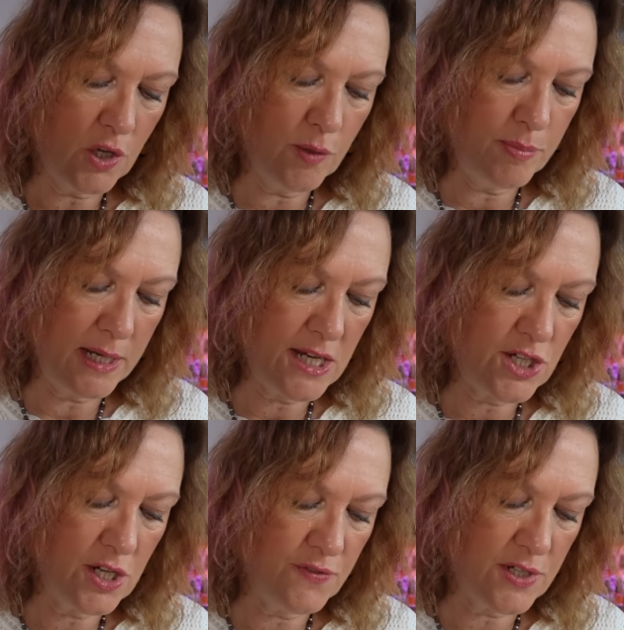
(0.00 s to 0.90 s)

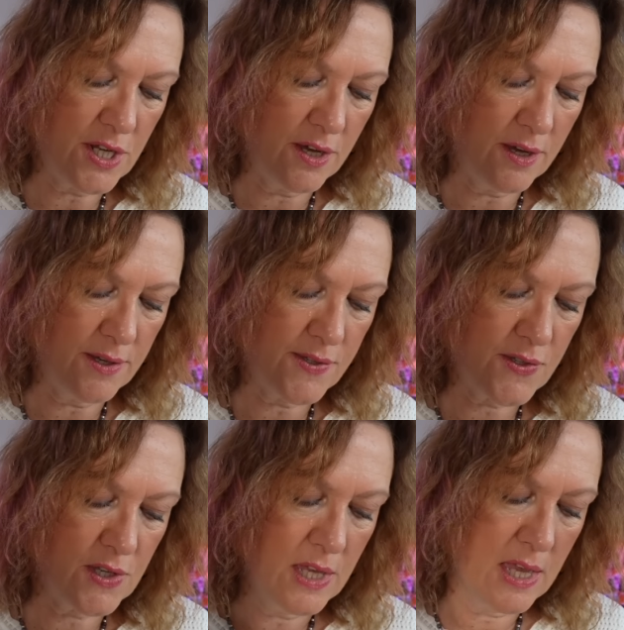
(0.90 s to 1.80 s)
completion of a
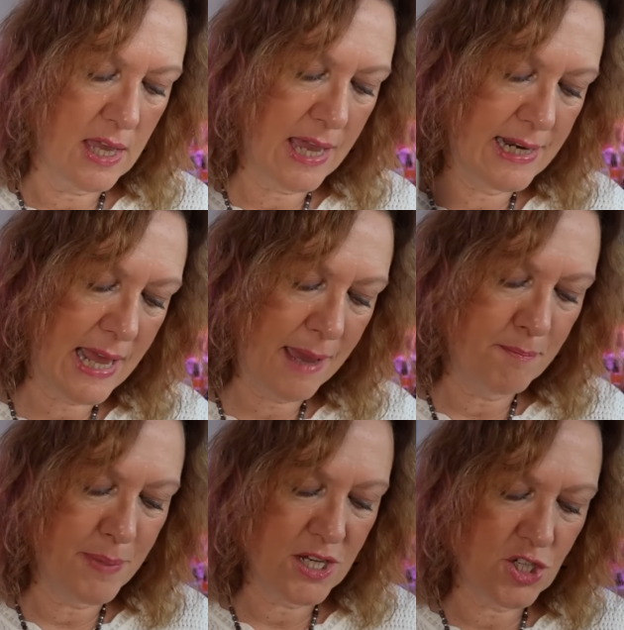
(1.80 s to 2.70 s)
task, and
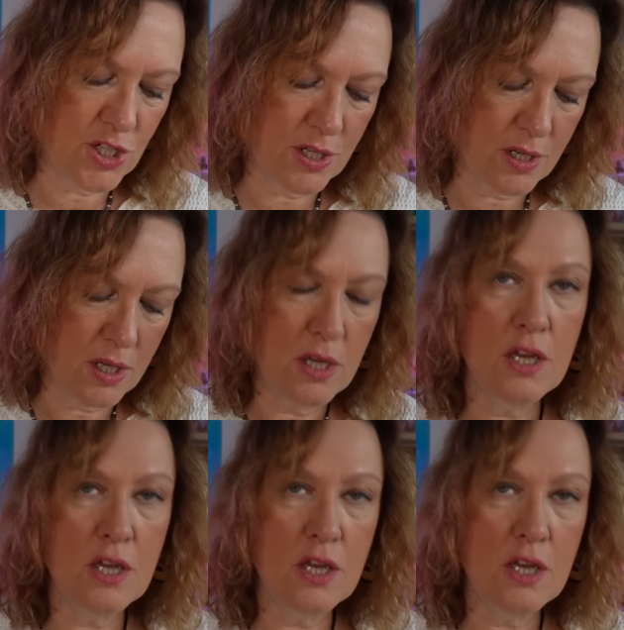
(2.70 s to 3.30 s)
ambition